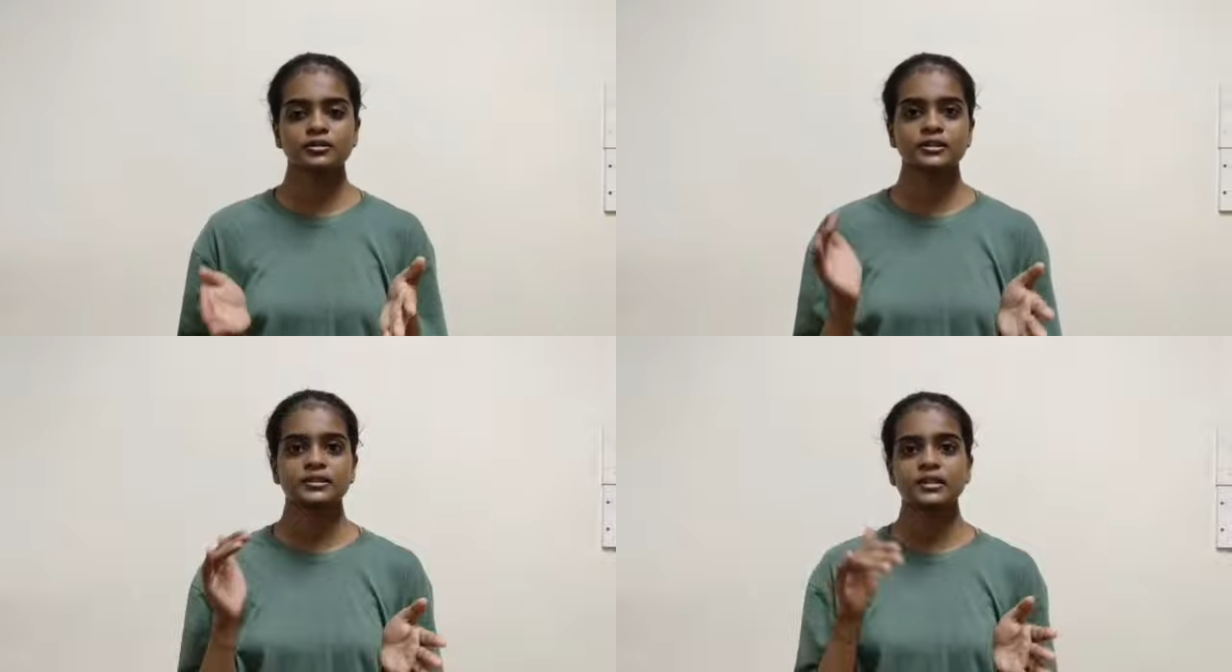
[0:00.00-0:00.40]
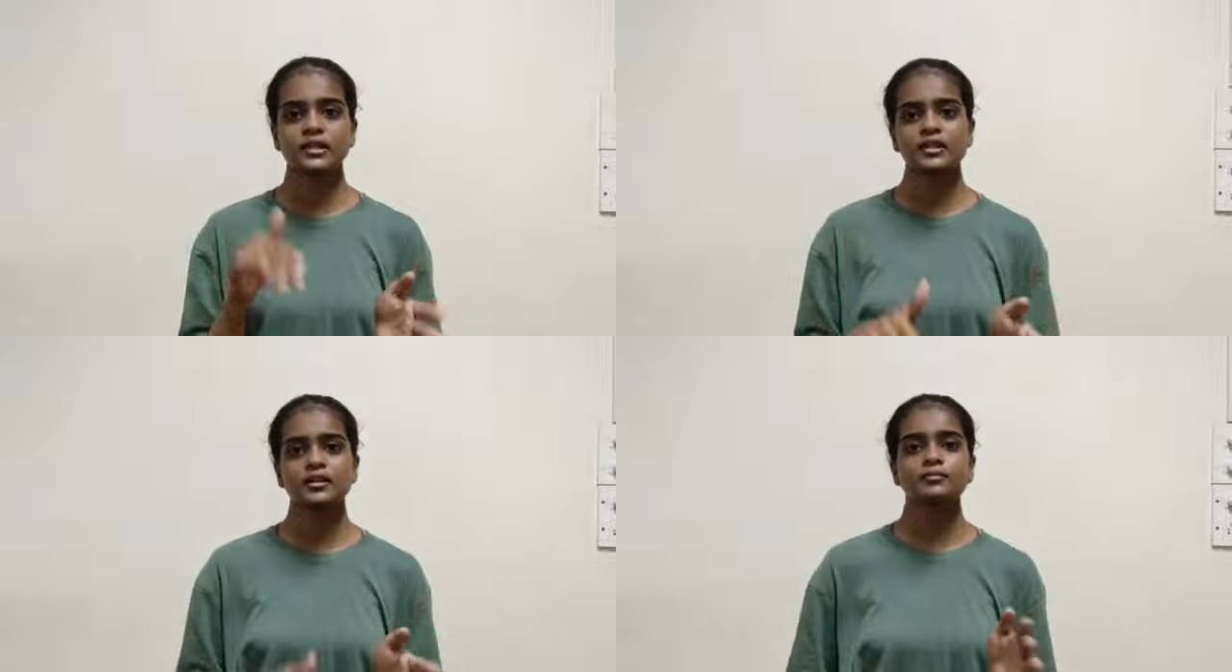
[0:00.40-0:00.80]
the
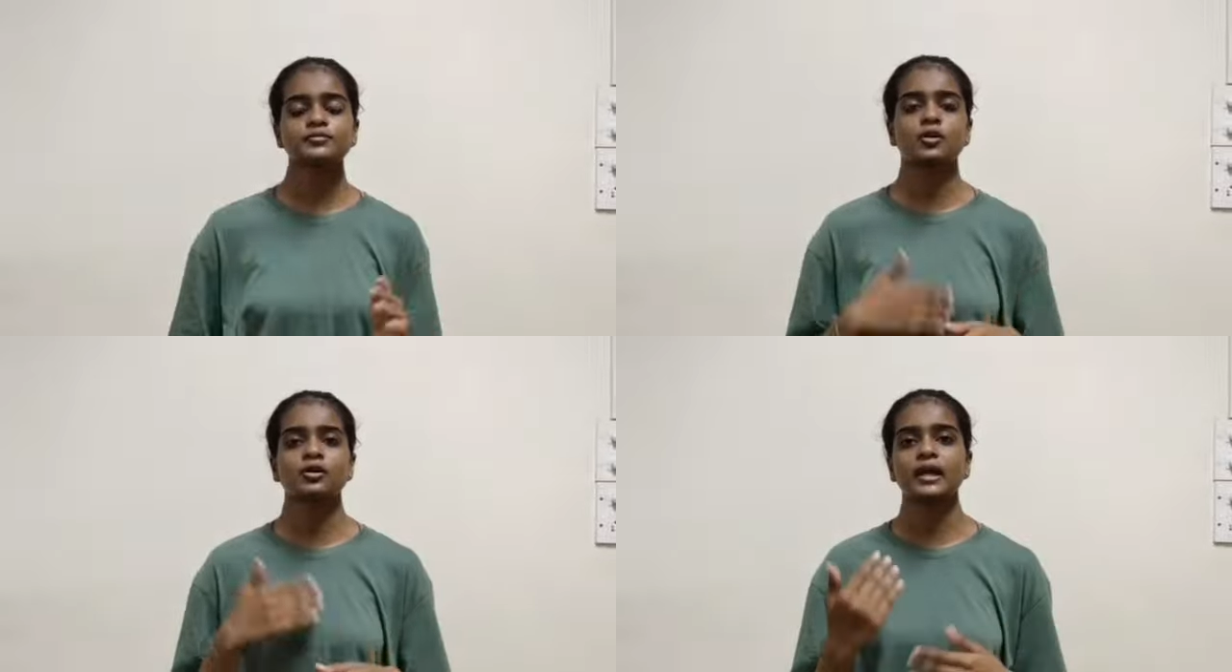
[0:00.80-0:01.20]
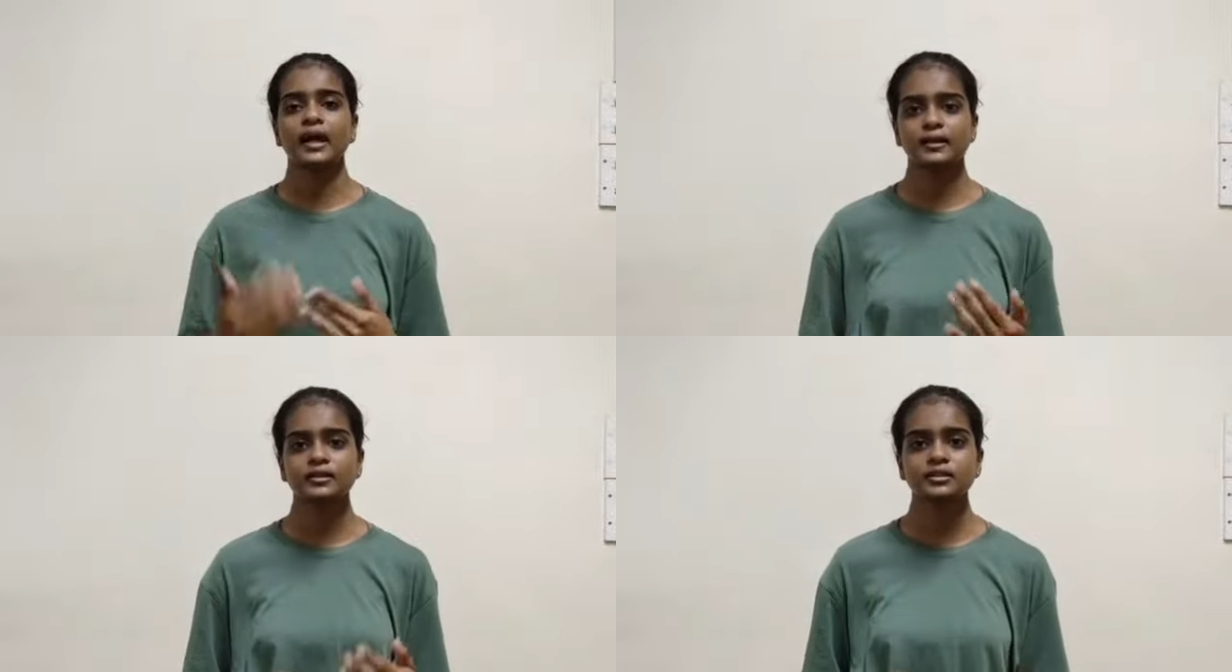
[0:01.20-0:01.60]
themes or
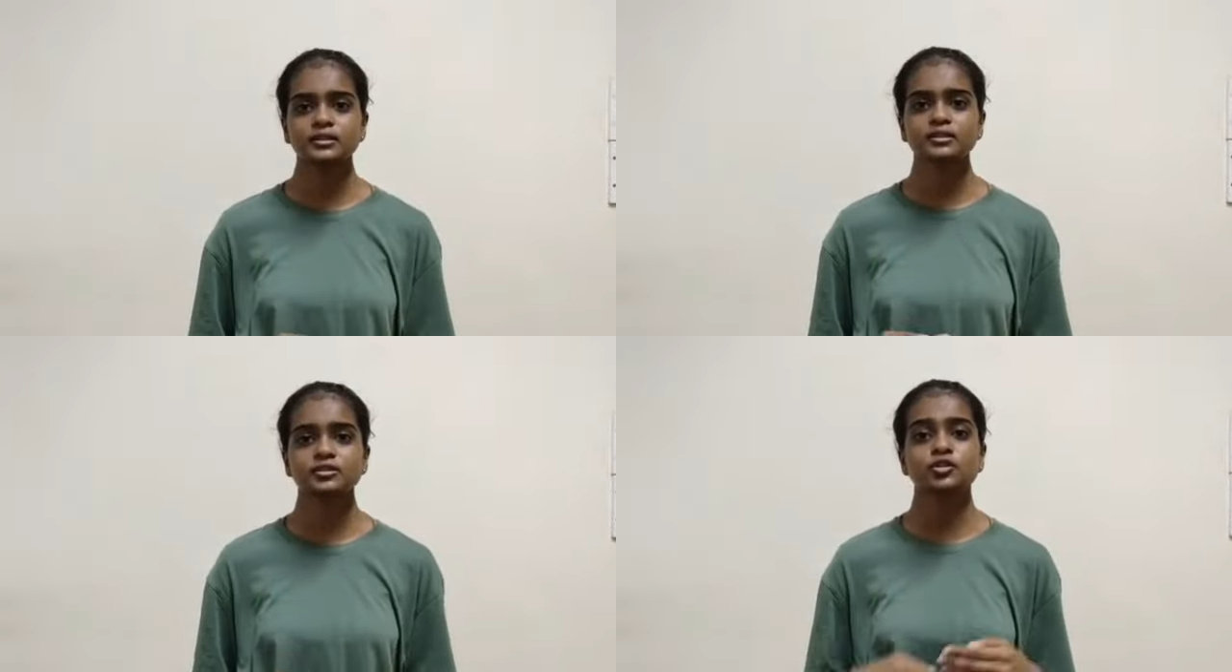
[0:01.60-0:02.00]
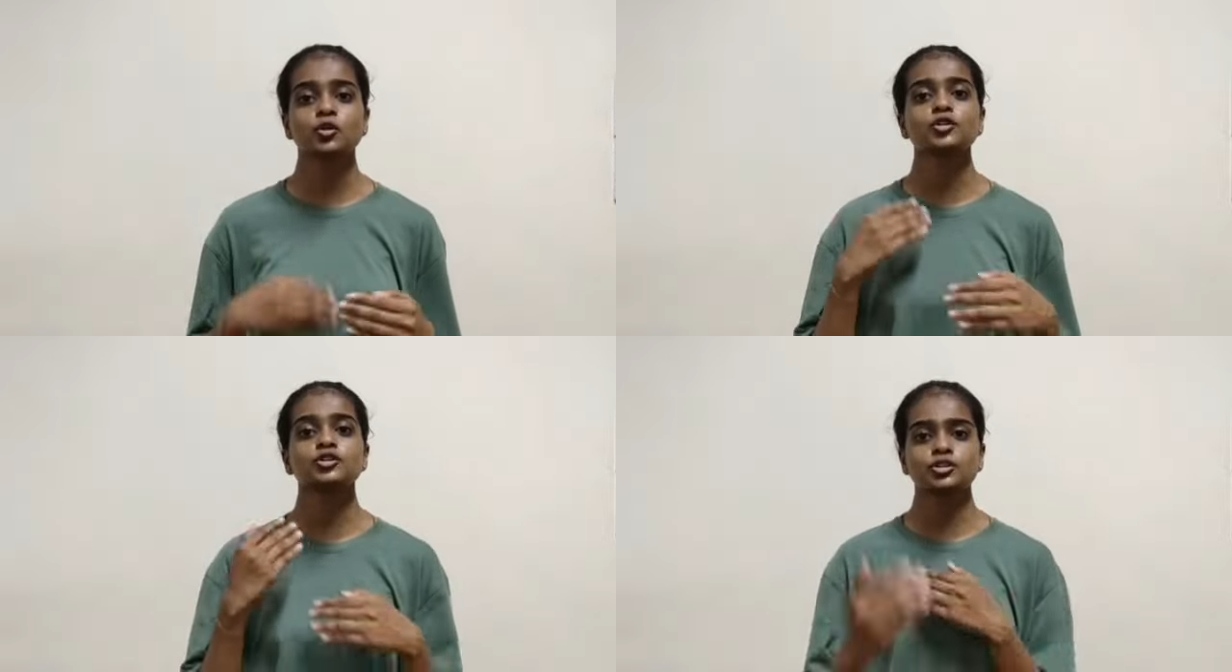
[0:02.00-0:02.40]
characters or
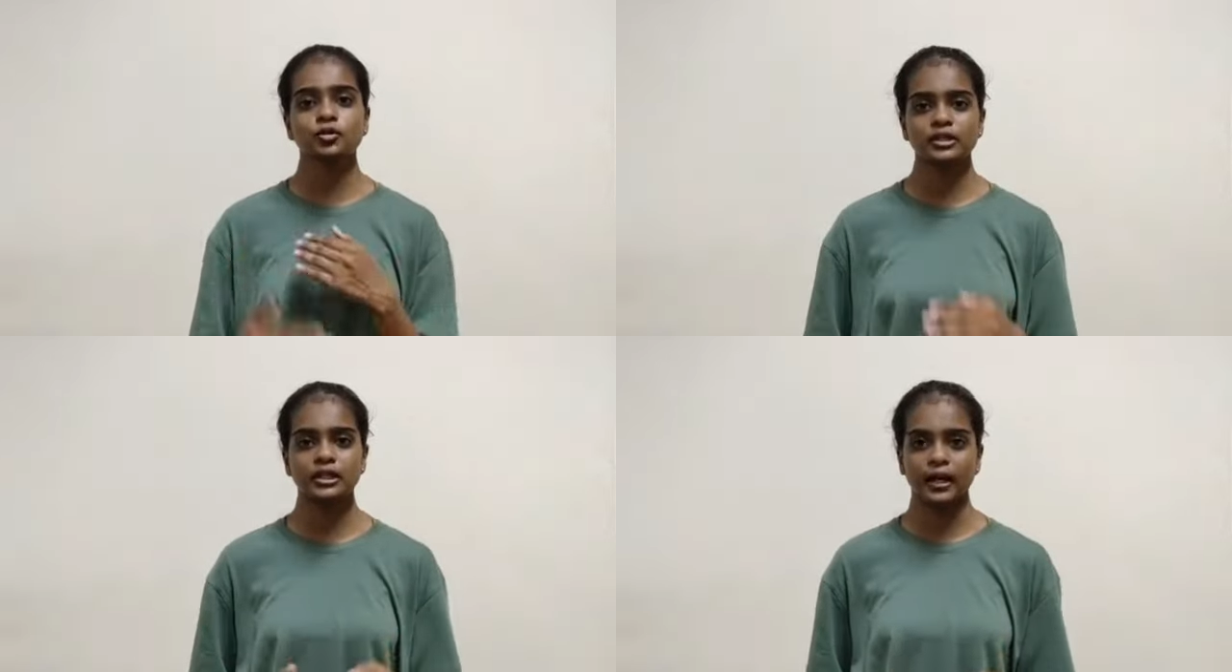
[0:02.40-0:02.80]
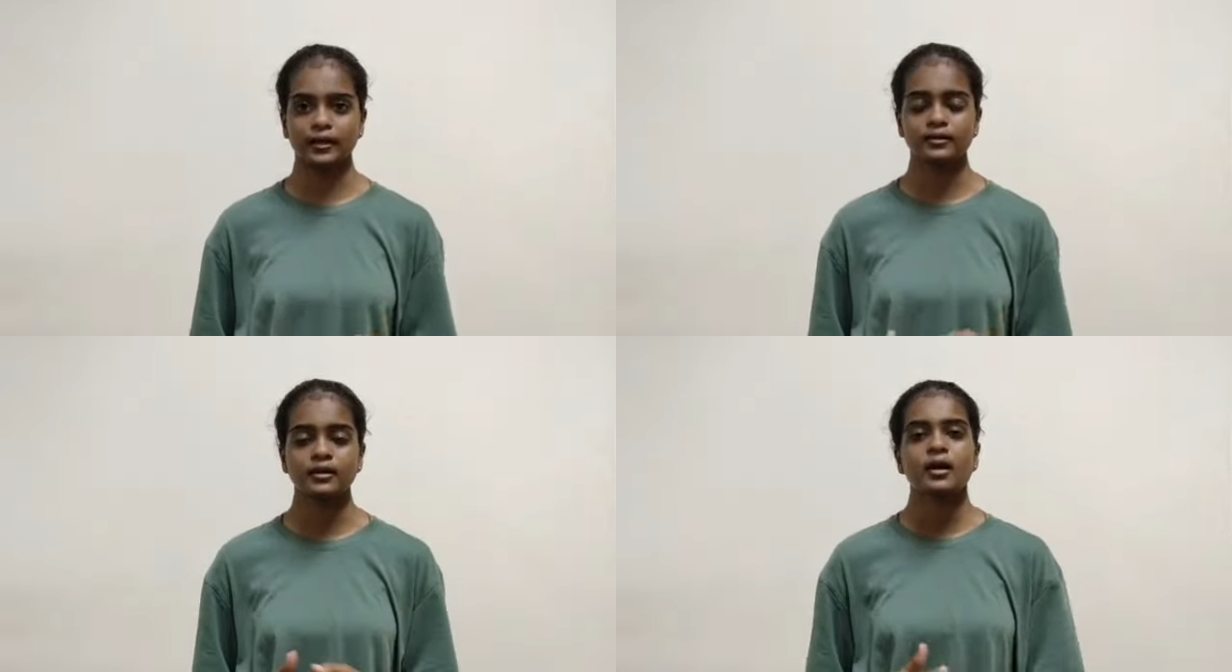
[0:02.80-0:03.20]
the storyline.
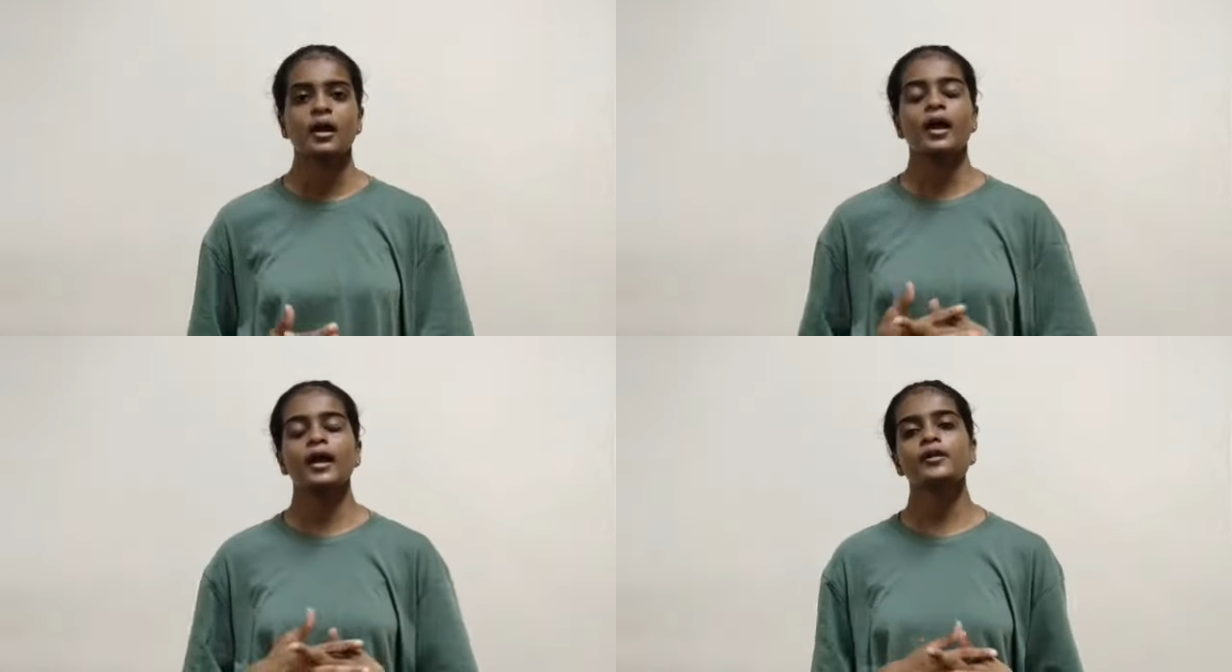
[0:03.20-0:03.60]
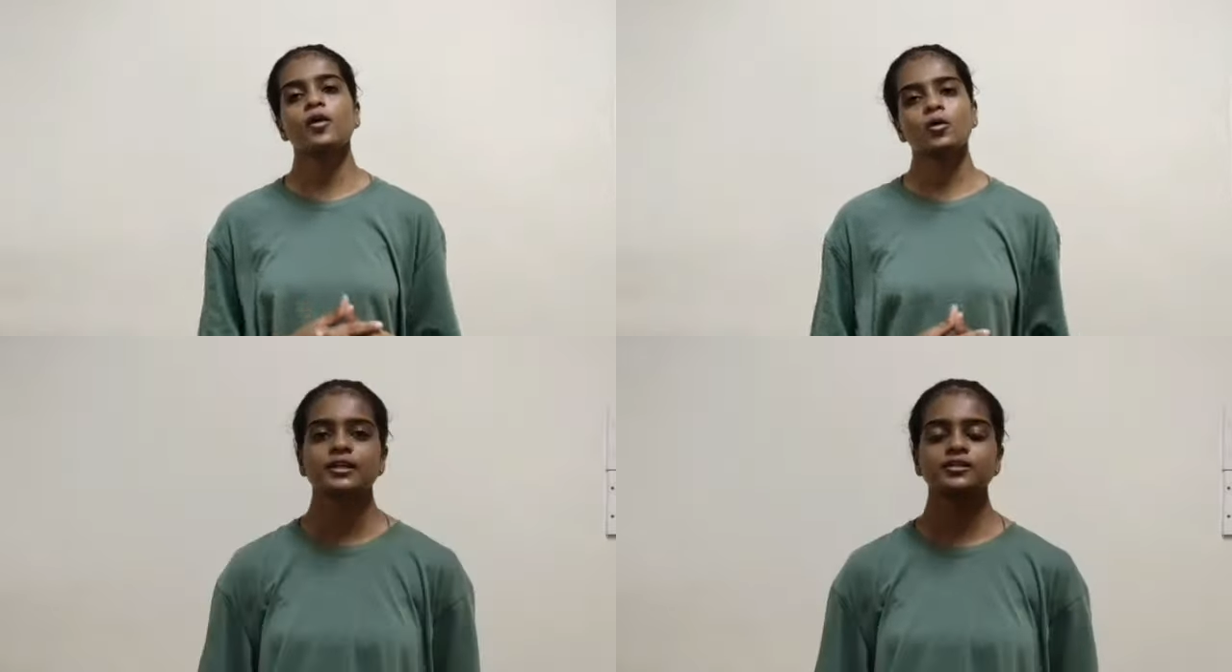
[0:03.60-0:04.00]
And